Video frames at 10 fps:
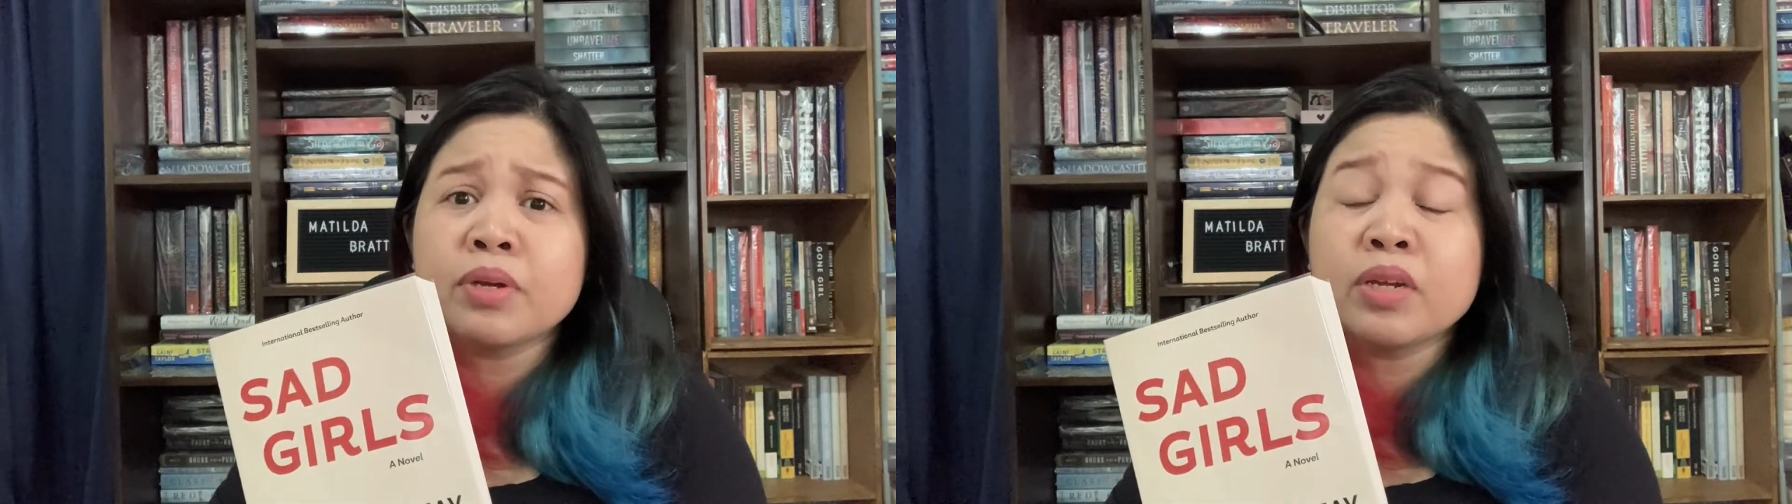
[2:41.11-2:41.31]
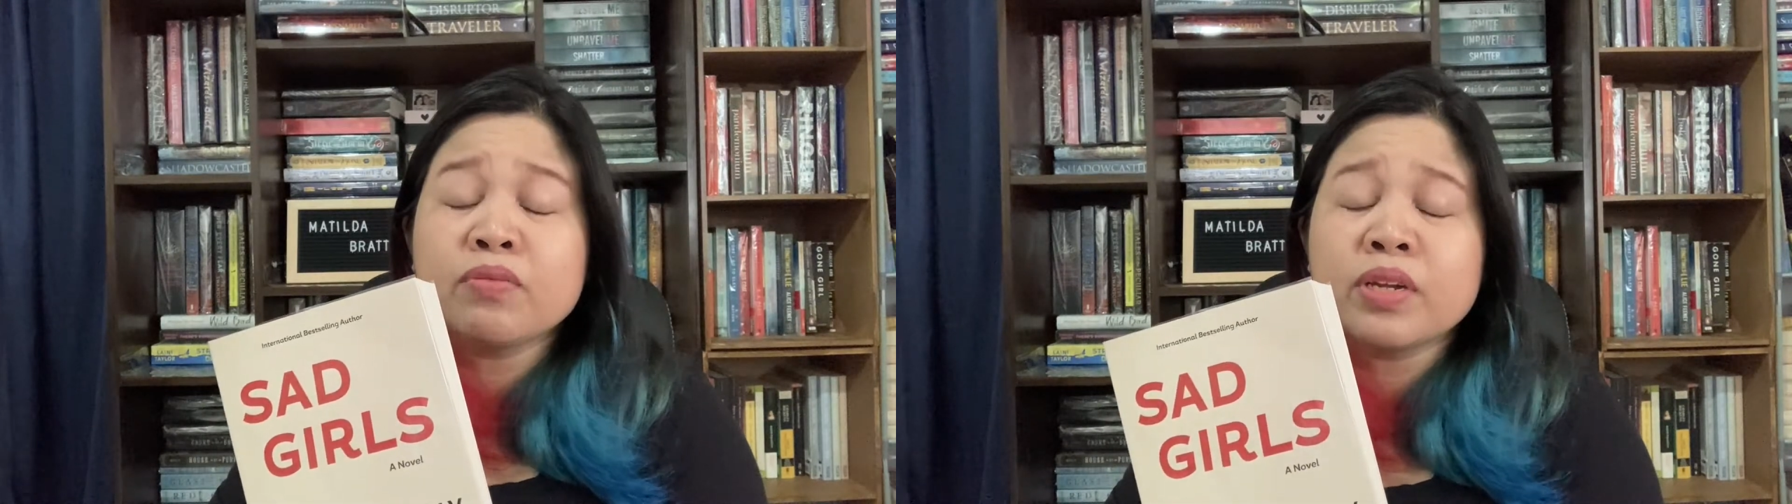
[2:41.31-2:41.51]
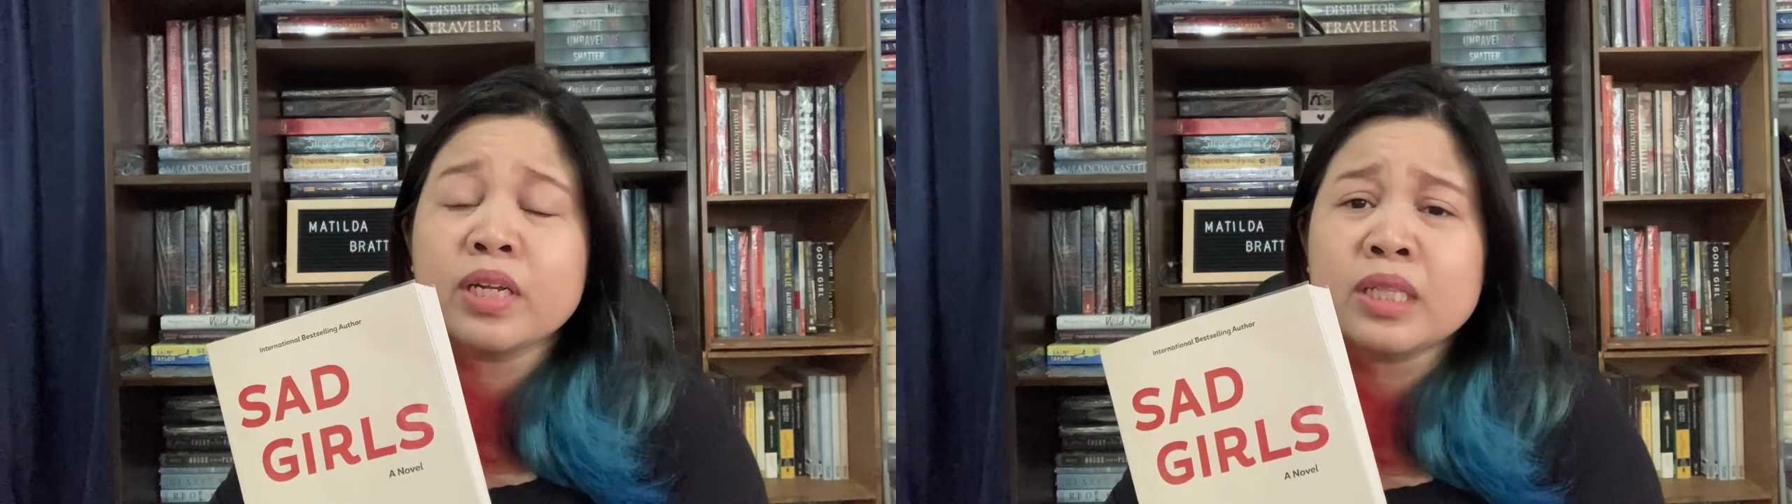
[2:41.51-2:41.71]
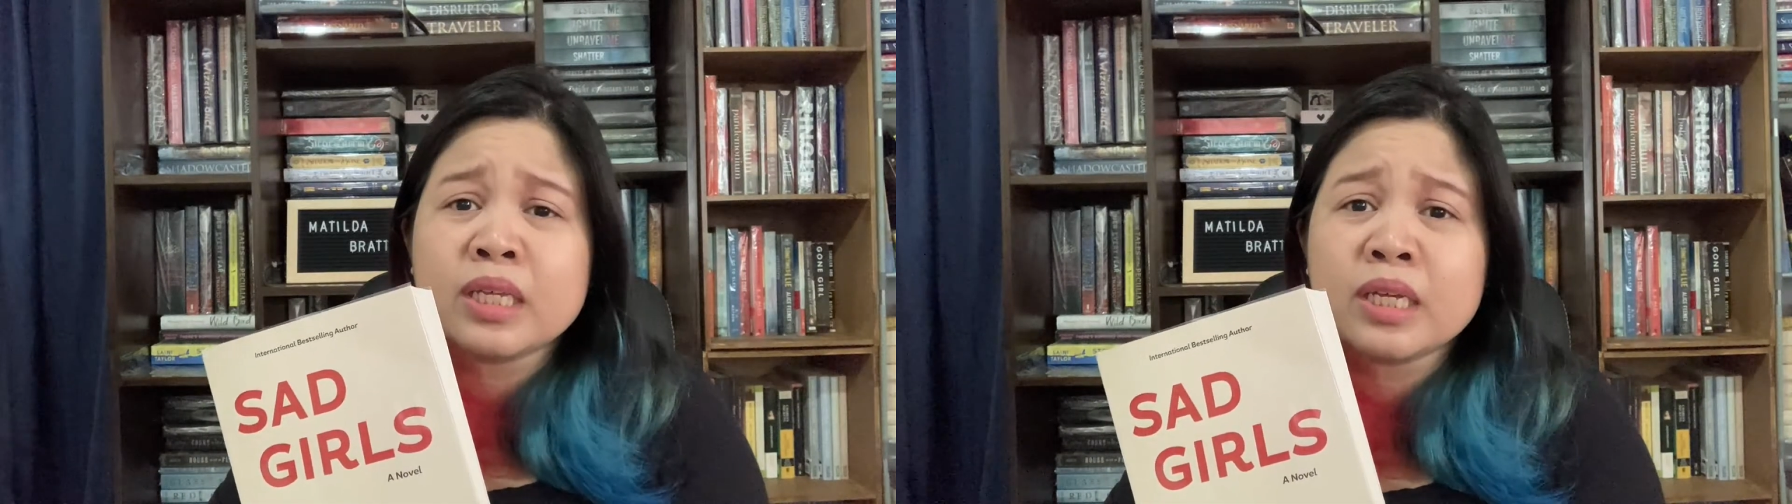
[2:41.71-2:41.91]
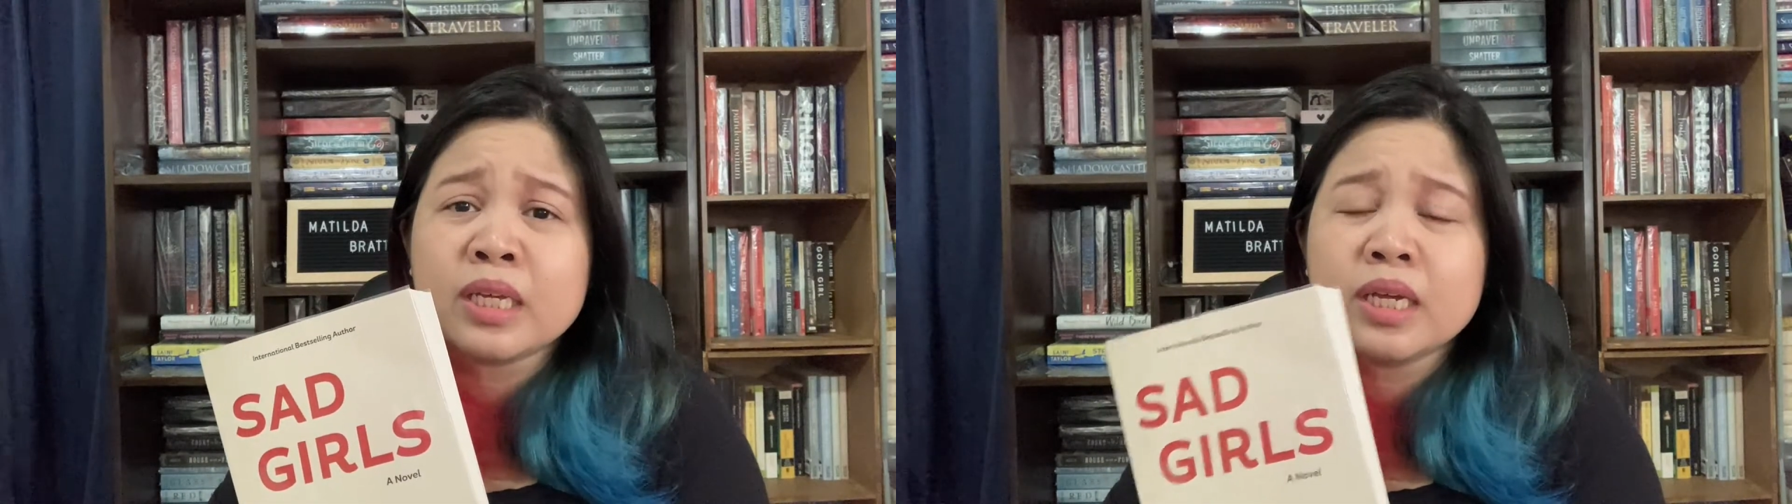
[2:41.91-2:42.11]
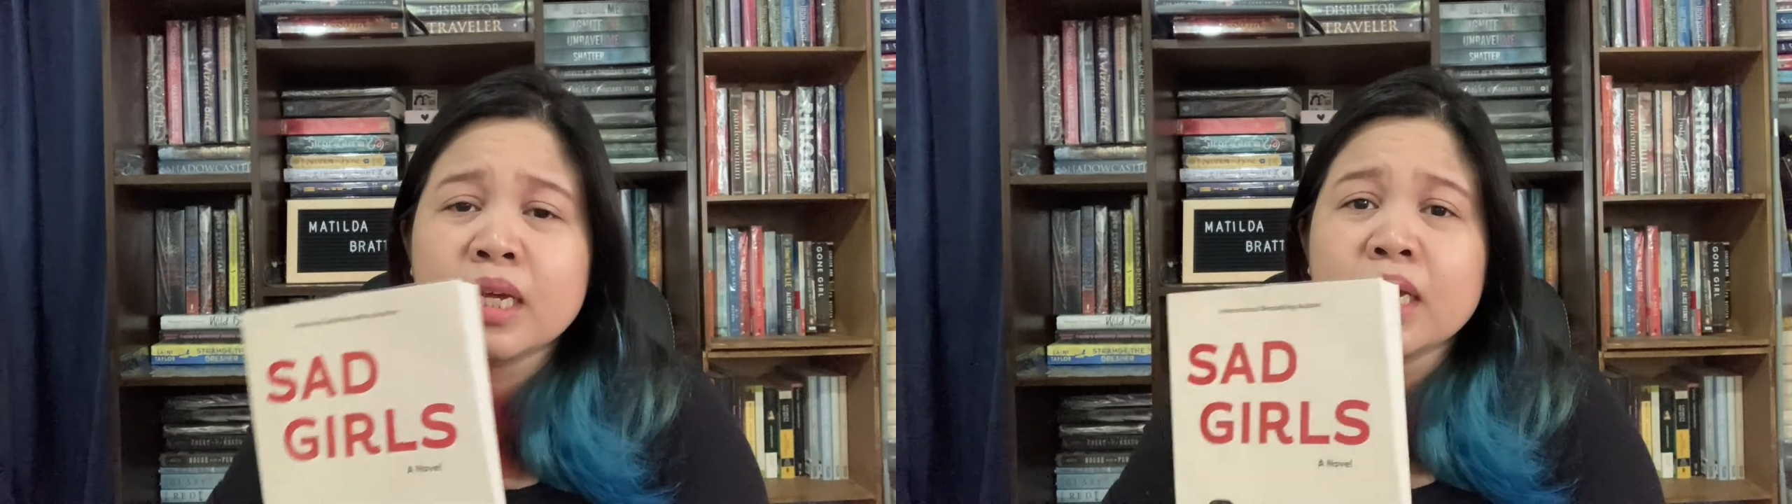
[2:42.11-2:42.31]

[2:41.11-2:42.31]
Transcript: infidelity,